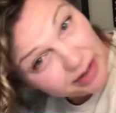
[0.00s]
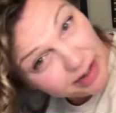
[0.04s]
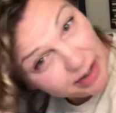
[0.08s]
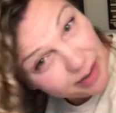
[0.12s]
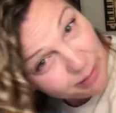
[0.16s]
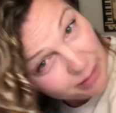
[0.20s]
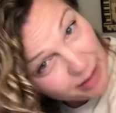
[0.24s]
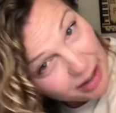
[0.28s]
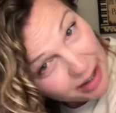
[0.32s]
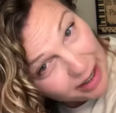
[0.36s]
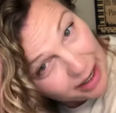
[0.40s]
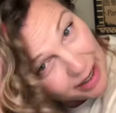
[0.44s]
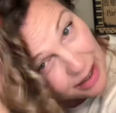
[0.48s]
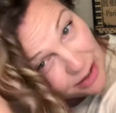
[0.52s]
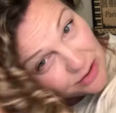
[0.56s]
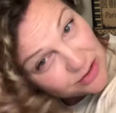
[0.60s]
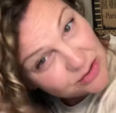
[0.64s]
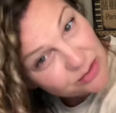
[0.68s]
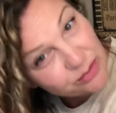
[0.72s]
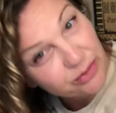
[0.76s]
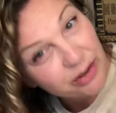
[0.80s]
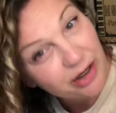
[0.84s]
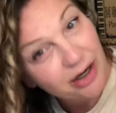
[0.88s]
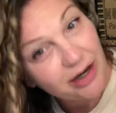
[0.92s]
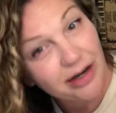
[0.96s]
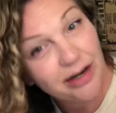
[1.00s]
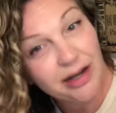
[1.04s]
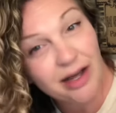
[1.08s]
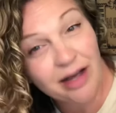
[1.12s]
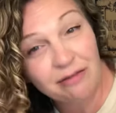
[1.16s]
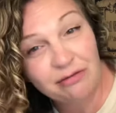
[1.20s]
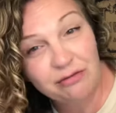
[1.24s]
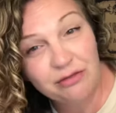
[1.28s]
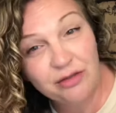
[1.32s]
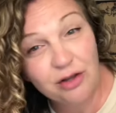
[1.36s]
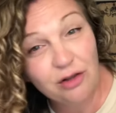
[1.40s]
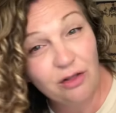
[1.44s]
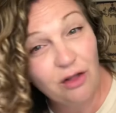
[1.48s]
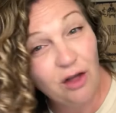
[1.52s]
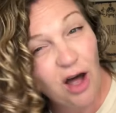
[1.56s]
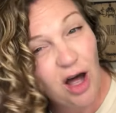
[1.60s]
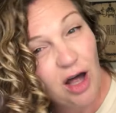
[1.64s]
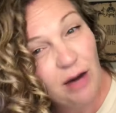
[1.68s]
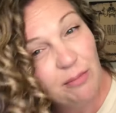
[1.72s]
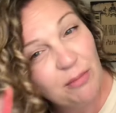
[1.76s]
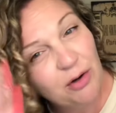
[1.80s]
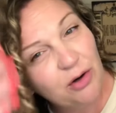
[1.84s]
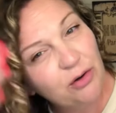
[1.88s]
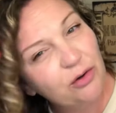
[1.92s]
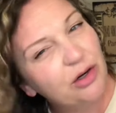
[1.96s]
at my house where I have the
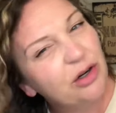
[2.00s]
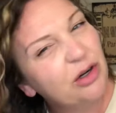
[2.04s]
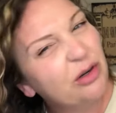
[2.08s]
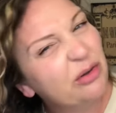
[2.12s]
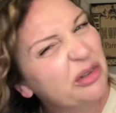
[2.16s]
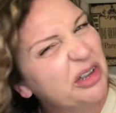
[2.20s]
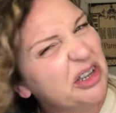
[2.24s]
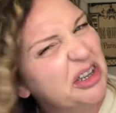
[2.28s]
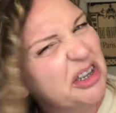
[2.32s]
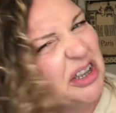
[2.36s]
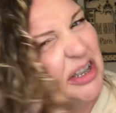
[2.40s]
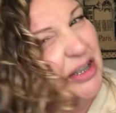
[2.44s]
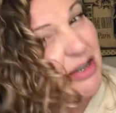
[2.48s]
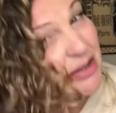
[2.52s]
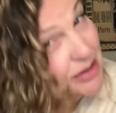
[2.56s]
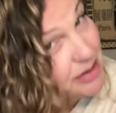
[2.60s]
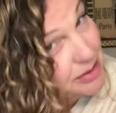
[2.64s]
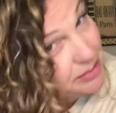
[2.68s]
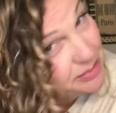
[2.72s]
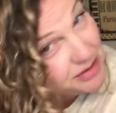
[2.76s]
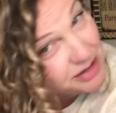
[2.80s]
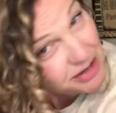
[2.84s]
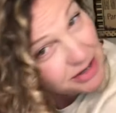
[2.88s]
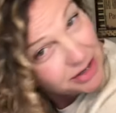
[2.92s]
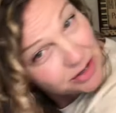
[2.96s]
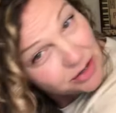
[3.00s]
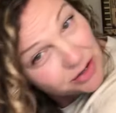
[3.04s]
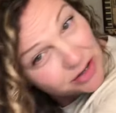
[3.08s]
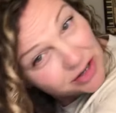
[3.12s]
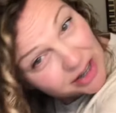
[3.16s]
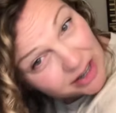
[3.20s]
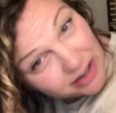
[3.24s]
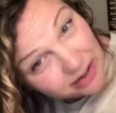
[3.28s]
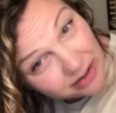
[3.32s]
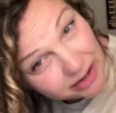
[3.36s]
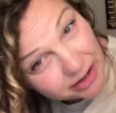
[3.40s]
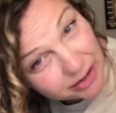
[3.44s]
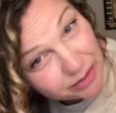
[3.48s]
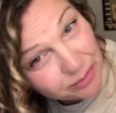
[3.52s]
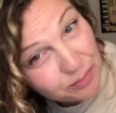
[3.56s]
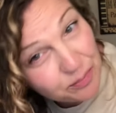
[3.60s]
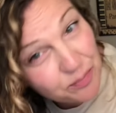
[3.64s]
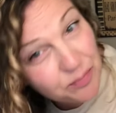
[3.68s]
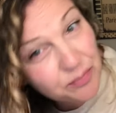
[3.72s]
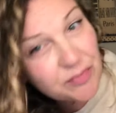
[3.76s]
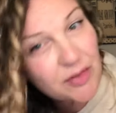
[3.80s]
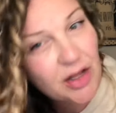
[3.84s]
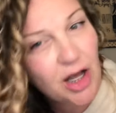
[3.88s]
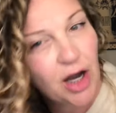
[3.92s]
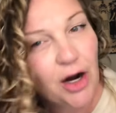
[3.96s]
lawnmower going, kids upstairs yelling.
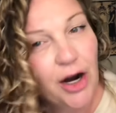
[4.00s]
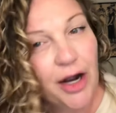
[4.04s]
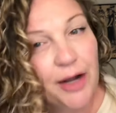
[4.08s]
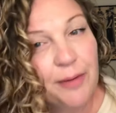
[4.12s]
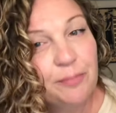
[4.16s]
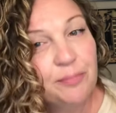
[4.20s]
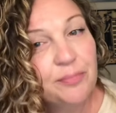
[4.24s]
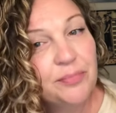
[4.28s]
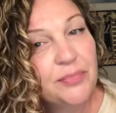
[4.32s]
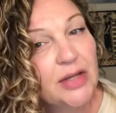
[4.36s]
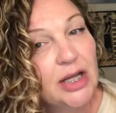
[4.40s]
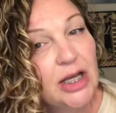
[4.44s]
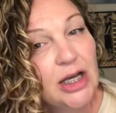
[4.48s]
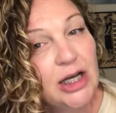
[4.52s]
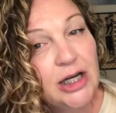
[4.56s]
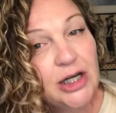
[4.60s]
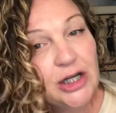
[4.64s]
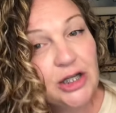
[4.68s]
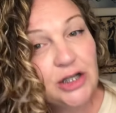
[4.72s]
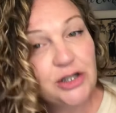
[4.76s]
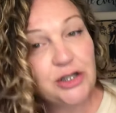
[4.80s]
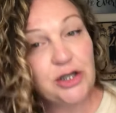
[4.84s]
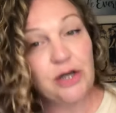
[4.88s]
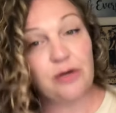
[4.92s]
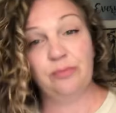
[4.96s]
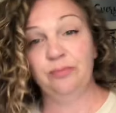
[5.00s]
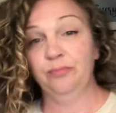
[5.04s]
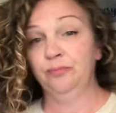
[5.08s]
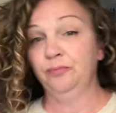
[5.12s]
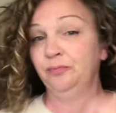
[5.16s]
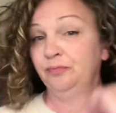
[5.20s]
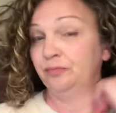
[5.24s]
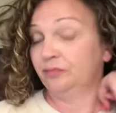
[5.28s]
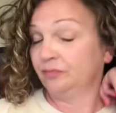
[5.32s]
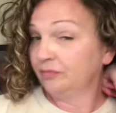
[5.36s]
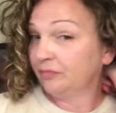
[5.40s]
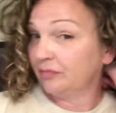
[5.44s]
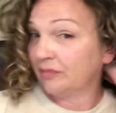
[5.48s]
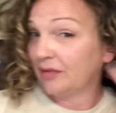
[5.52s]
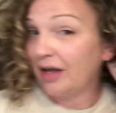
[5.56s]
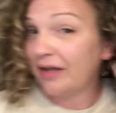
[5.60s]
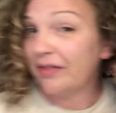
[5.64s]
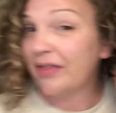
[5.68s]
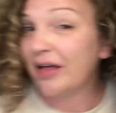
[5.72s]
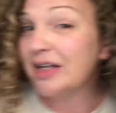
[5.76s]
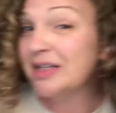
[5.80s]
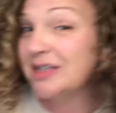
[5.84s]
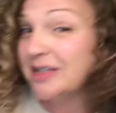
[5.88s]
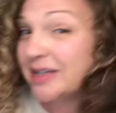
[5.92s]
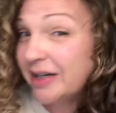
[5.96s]
All right, so
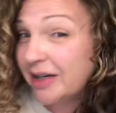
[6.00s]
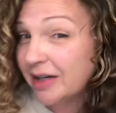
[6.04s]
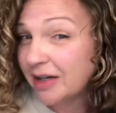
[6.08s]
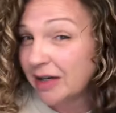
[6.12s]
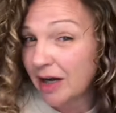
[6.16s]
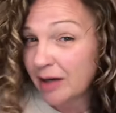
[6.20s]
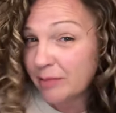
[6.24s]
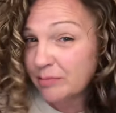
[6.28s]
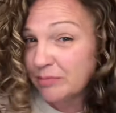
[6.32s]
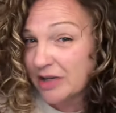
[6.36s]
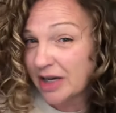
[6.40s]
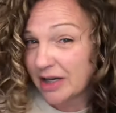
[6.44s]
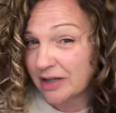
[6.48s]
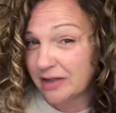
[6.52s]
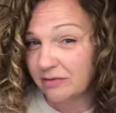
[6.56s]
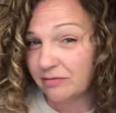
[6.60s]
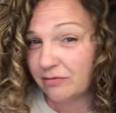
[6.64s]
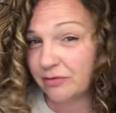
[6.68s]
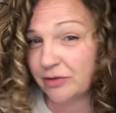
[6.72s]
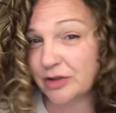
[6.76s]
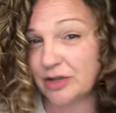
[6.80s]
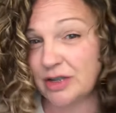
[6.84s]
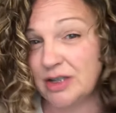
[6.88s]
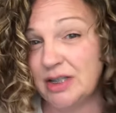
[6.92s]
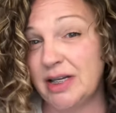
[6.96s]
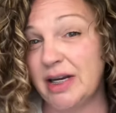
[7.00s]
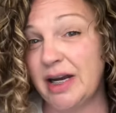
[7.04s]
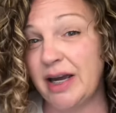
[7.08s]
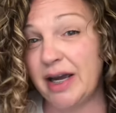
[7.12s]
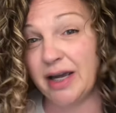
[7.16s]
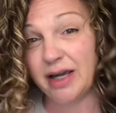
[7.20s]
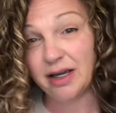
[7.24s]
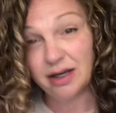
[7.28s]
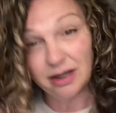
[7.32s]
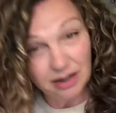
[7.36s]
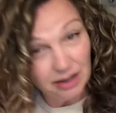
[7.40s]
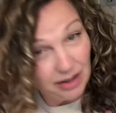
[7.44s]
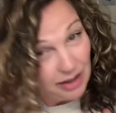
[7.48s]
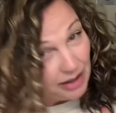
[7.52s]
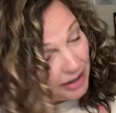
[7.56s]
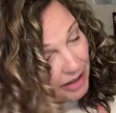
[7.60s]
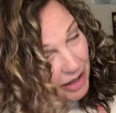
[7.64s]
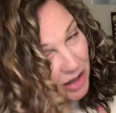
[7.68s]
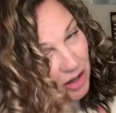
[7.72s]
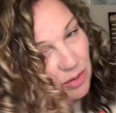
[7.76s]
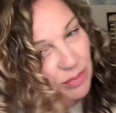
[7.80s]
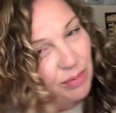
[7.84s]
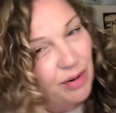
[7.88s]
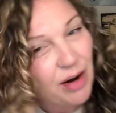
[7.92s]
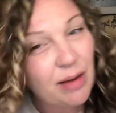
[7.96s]
that's it. I'm done for today.
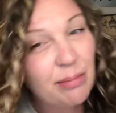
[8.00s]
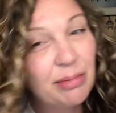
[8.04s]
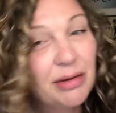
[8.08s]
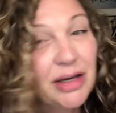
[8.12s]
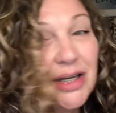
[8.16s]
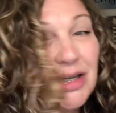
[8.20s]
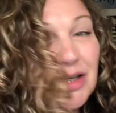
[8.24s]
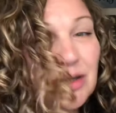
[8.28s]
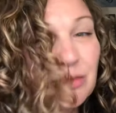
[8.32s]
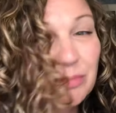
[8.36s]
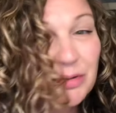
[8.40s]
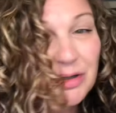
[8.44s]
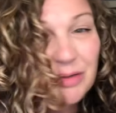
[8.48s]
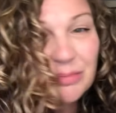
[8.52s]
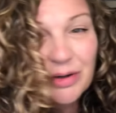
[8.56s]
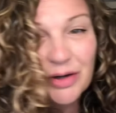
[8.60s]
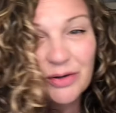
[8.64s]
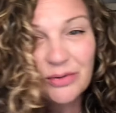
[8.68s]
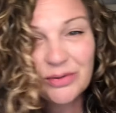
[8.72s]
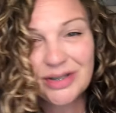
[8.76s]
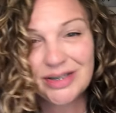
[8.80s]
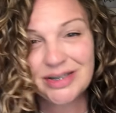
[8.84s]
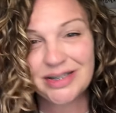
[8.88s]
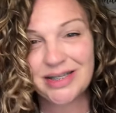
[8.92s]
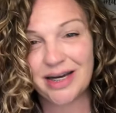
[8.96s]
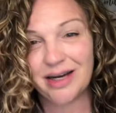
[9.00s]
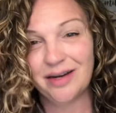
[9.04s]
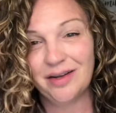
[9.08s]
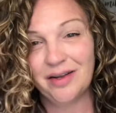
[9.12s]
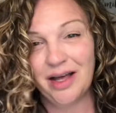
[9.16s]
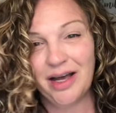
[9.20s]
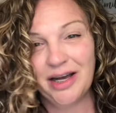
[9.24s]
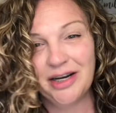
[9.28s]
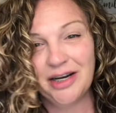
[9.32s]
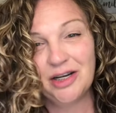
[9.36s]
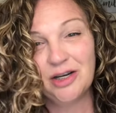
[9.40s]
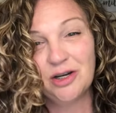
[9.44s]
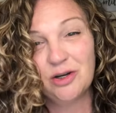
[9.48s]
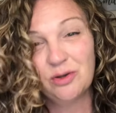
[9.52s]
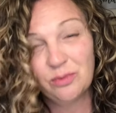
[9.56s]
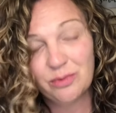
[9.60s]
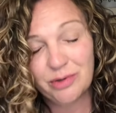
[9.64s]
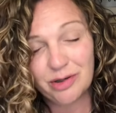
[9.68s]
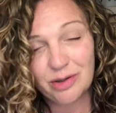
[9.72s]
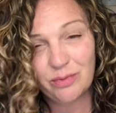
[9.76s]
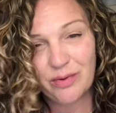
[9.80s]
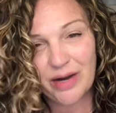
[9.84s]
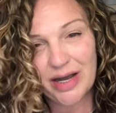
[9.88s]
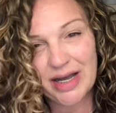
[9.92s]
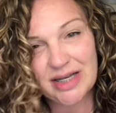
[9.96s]
It'll probably end up in a ponytail. I know, what a
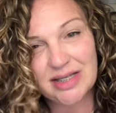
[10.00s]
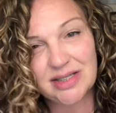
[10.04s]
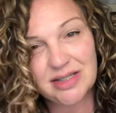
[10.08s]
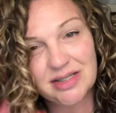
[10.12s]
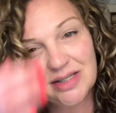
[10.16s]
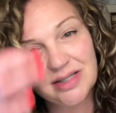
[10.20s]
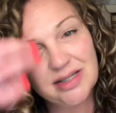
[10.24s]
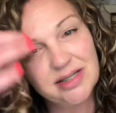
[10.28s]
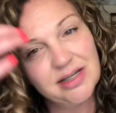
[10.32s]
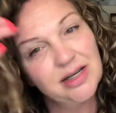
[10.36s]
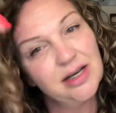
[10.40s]
waste.